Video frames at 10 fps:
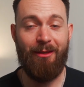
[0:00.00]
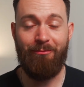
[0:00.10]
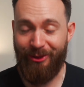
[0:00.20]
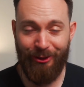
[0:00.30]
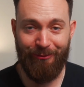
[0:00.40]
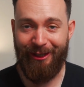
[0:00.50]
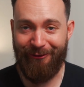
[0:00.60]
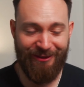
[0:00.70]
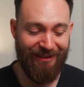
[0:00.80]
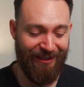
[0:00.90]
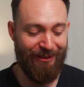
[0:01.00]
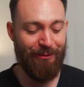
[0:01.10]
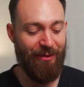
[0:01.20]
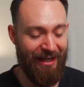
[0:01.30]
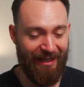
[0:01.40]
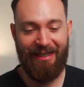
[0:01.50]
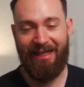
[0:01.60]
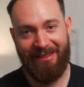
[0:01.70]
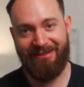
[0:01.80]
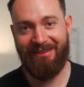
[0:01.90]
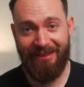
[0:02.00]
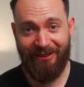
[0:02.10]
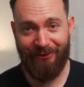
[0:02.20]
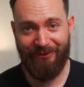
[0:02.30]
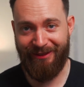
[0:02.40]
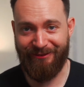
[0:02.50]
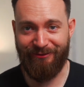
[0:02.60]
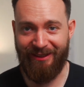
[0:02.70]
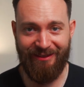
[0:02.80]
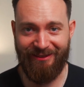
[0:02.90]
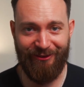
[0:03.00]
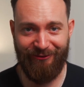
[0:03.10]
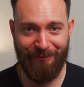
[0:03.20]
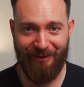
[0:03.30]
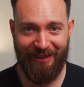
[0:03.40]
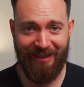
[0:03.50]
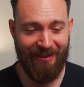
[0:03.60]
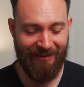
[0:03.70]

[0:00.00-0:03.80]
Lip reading: then boom, all of a sudden you're back into S-Cinetone and you're ready to start filming again.